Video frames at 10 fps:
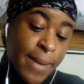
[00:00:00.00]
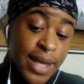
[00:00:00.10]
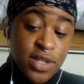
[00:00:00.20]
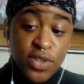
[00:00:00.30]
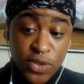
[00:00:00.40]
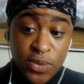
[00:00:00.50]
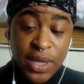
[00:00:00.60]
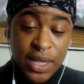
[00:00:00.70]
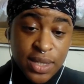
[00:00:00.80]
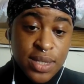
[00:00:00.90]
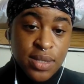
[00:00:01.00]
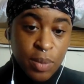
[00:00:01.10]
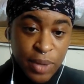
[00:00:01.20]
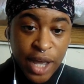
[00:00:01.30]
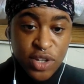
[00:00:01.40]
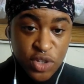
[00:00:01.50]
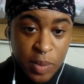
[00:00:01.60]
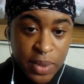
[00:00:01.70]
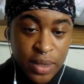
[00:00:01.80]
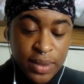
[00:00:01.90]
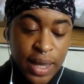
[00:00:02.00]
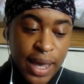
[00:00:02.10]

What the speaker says: Esther, who is a black German,